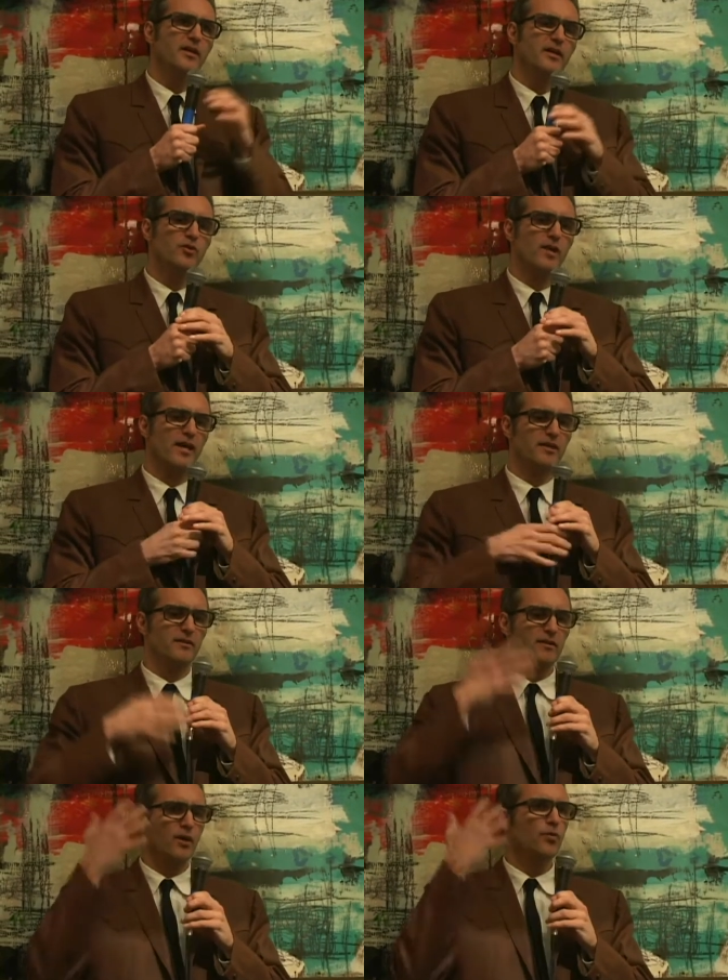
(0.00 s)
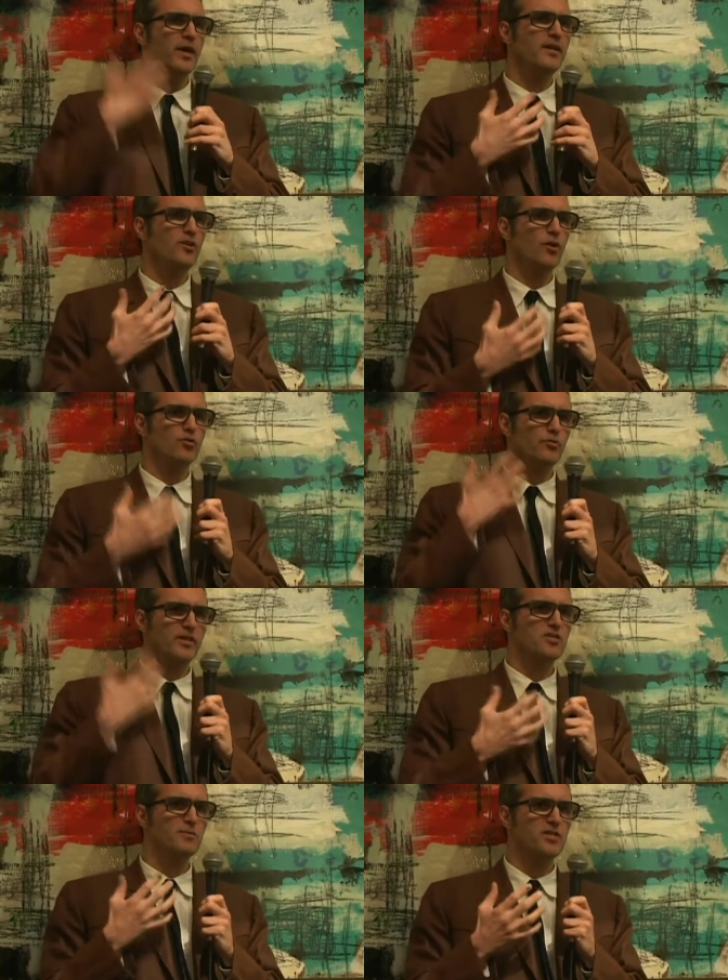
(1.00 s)
you're like a radio
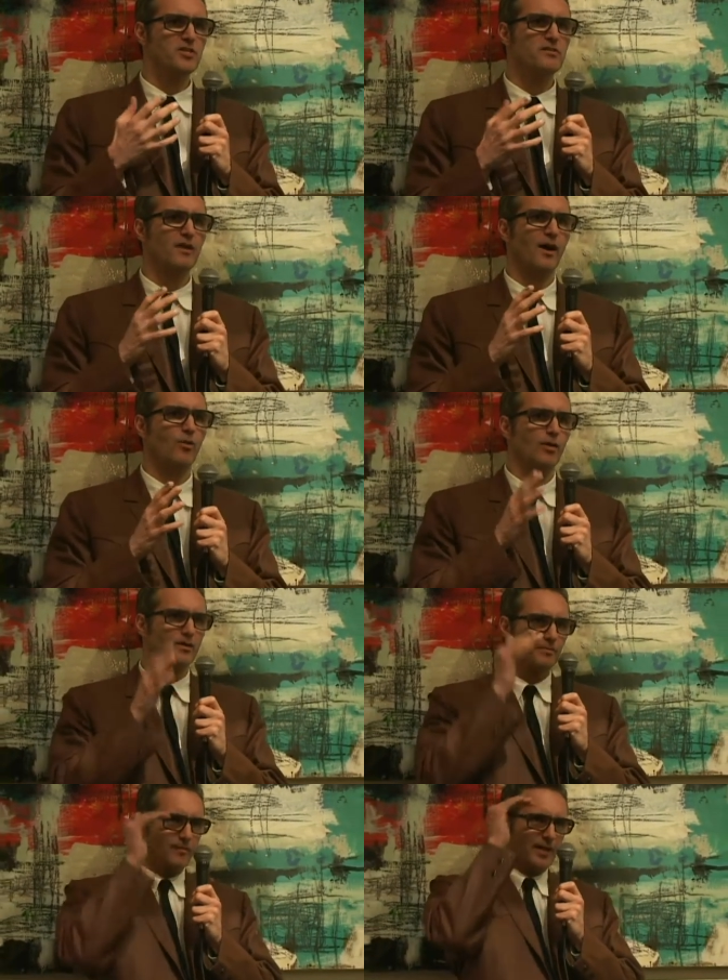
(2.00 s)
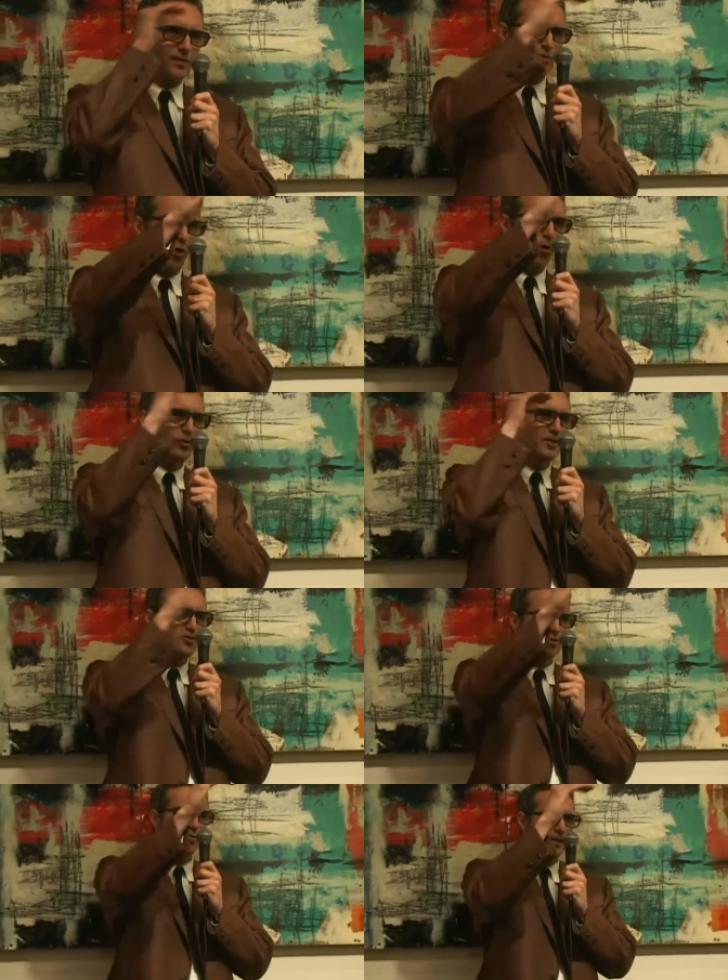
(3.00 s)
transmission tower, and you only
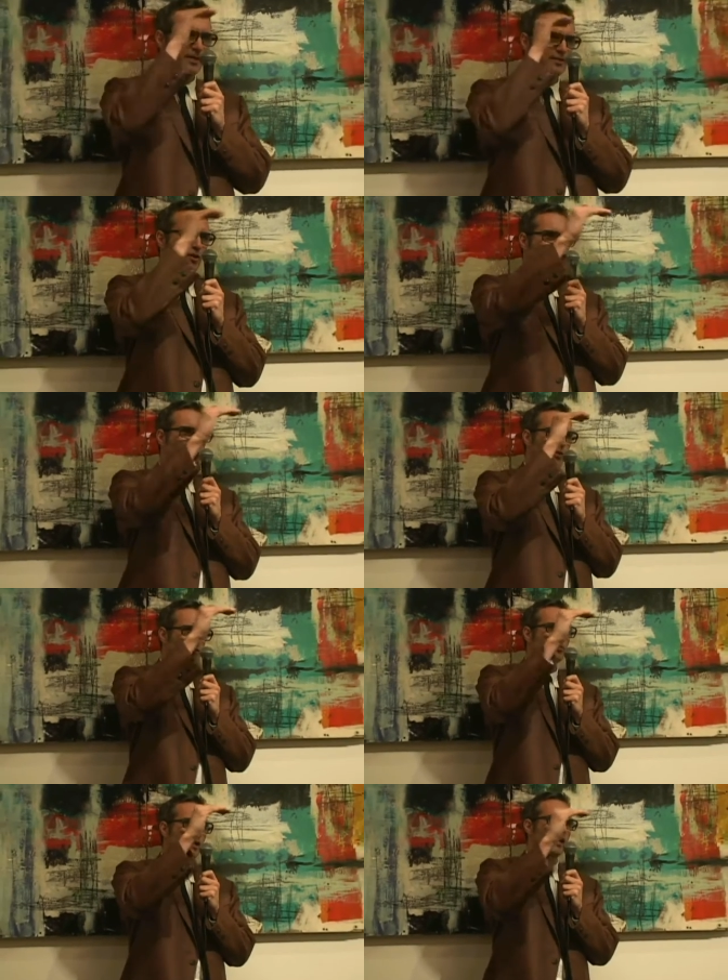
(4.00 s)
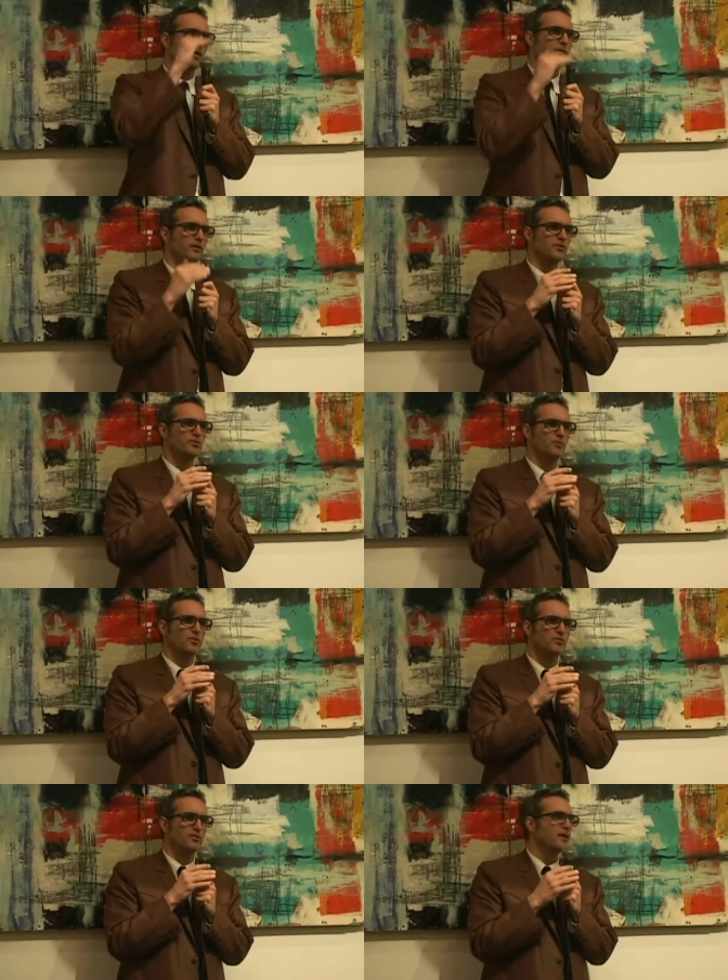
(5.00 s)
zoom in on what you like about this
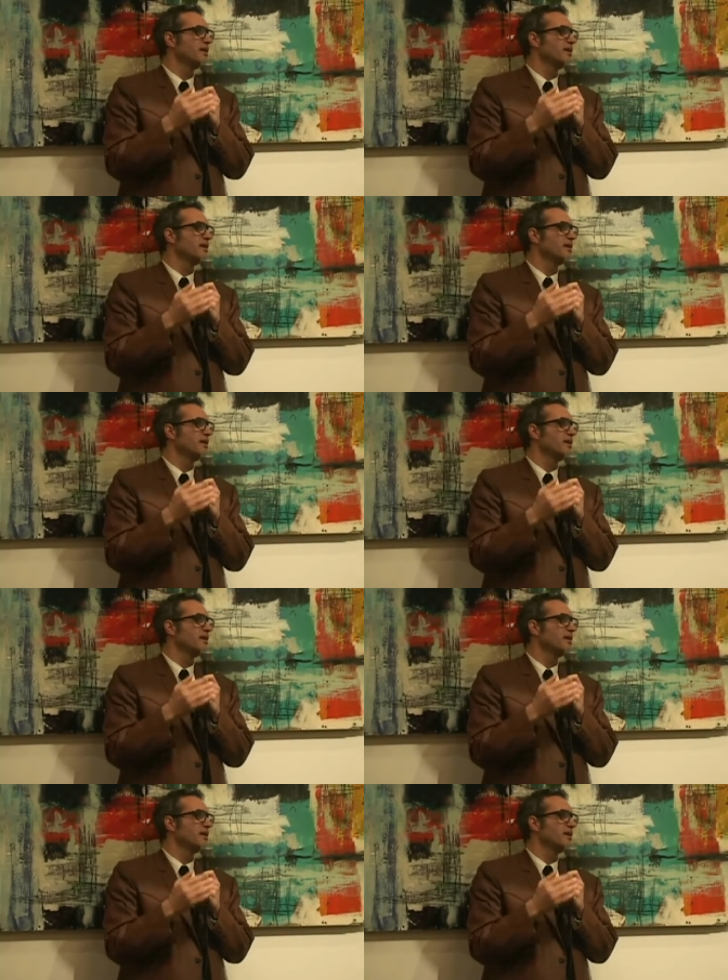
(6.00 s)
person,